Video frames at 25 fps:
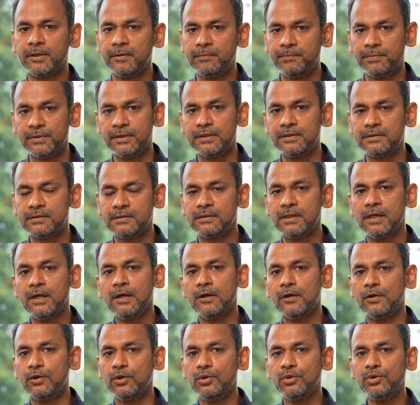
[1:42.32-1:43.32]
purpose,
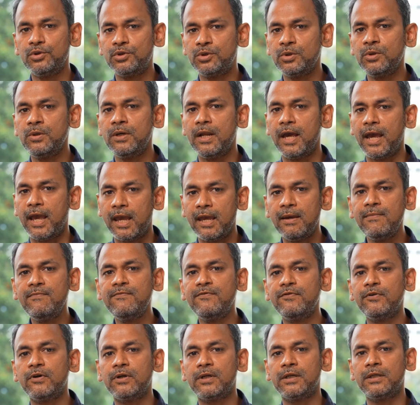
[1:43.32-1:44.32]
you should
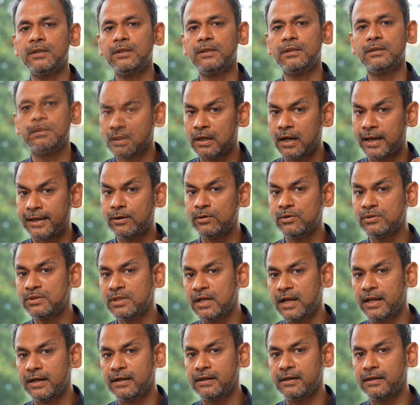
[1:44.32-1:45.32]
aim for a
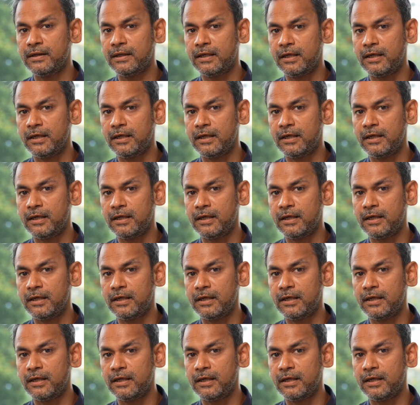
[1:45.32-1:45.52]
glycosylated